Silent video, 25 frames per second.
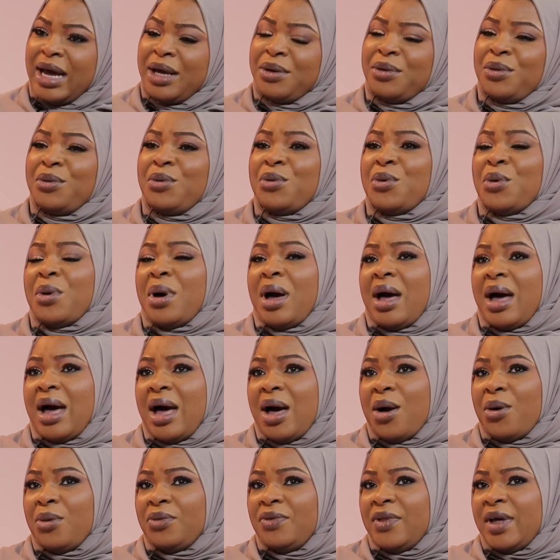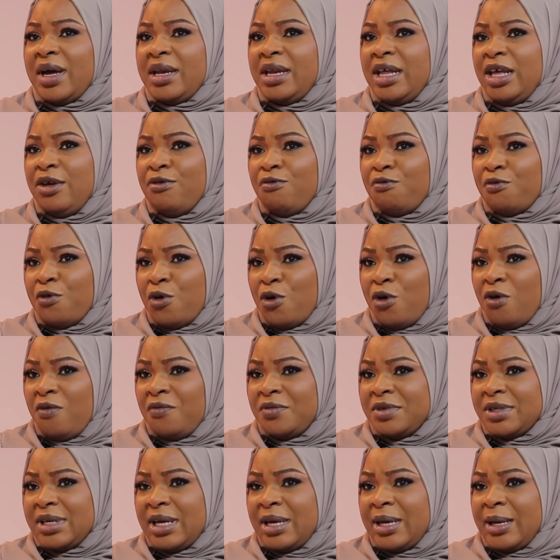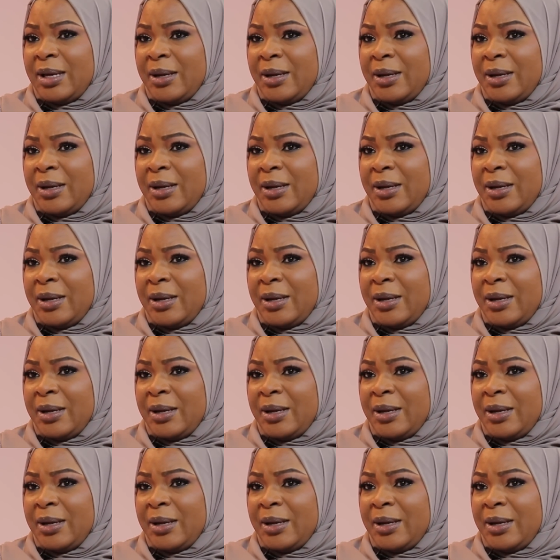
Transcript: I don't know how that evolved.